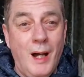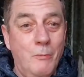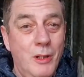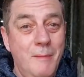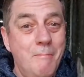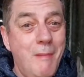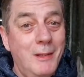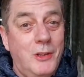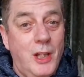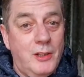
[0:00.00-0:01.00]
we're in
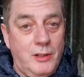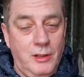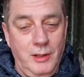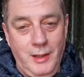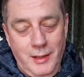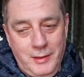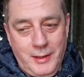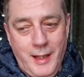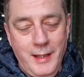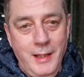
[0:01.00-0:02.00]
Manchester
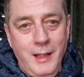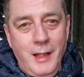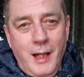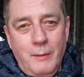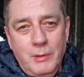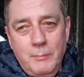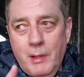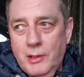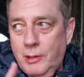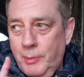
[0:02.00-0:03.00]
today, and we're in
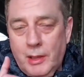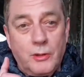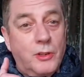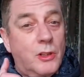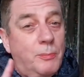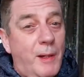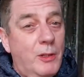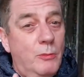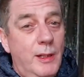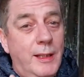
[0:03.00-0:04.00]
Manchester because it's a special
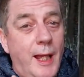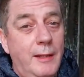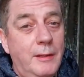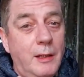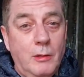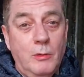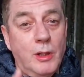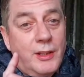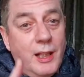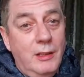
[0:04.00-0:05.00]
weekend, and I'm going
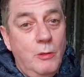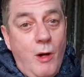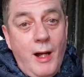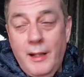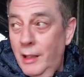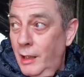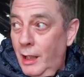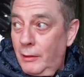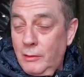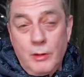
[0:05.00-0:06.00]
to tell you why, and
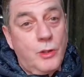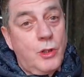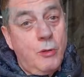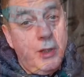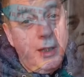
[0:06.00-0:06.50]
I'm going to show you now.